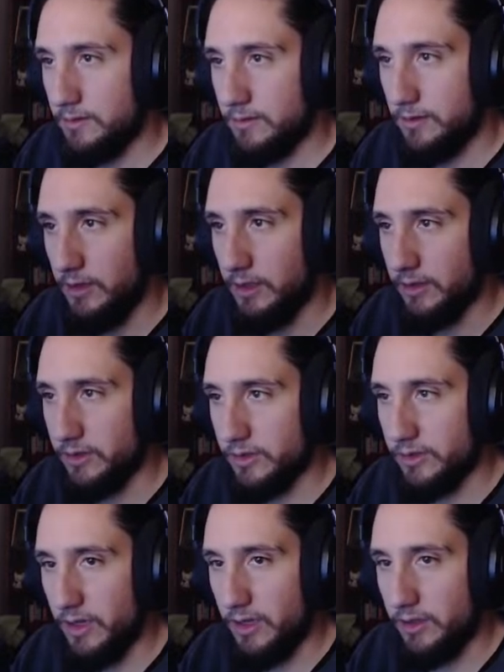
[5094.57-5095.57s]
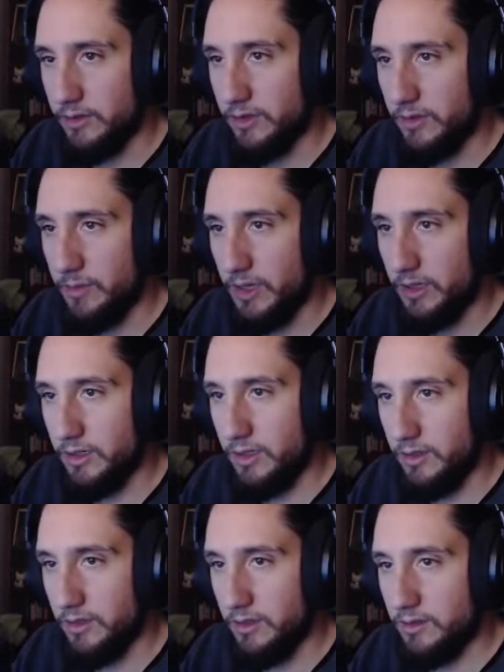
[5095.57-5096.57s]
And this is a sim
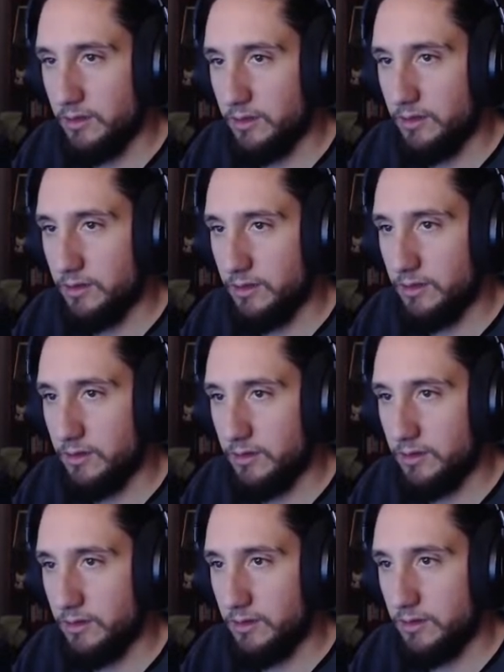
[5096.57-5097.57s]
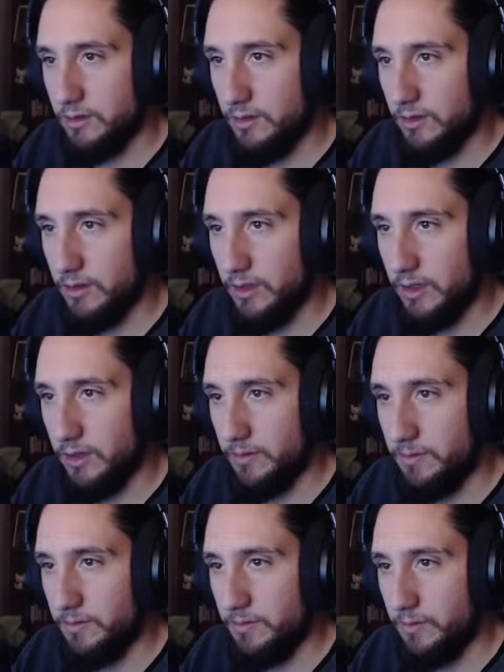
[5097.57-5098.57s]
entity.
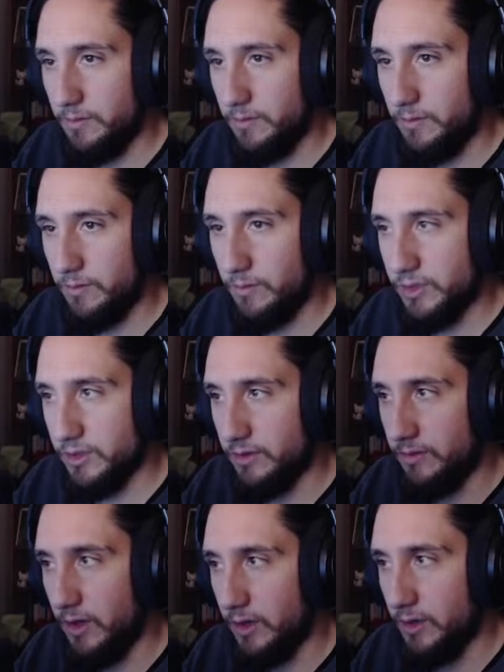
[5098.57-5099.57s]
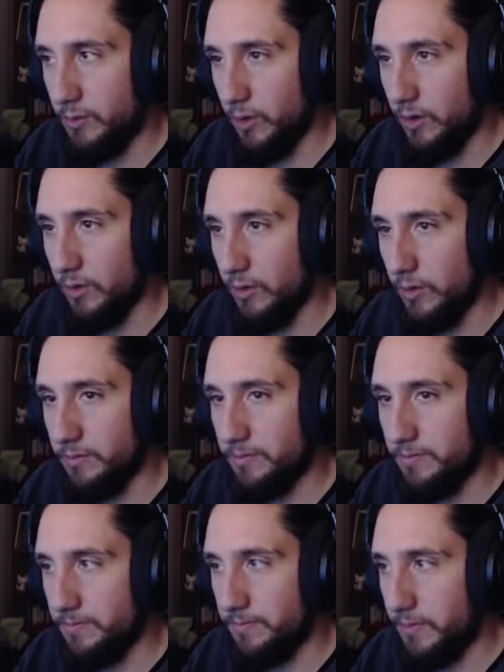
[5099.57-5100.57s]
Was it a volume or a group?
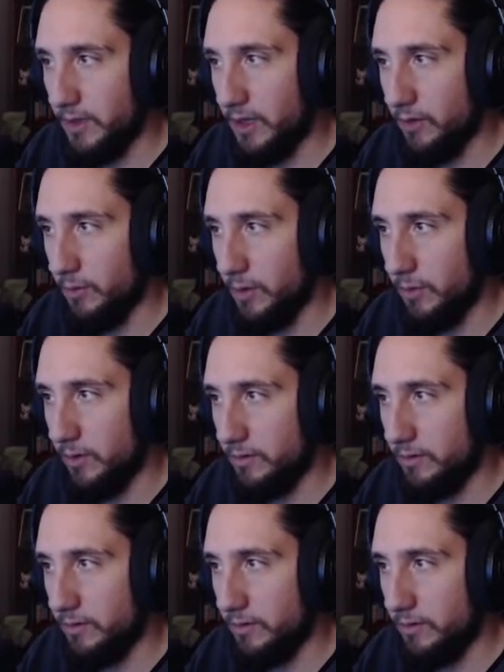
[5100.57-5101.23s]
I can't remember.